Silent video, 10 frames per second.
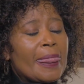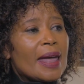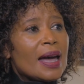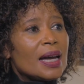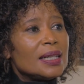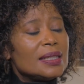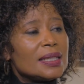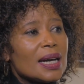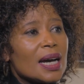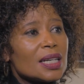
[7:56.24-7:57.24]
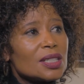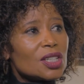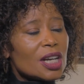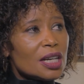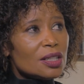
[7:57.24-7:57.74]
And I
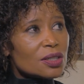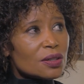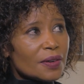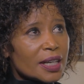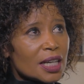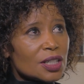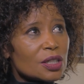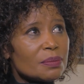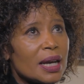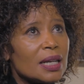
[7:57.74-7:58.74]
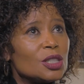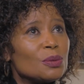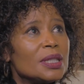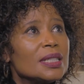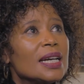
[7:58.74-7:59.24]
changed to financial
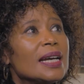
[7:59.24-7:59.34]
management,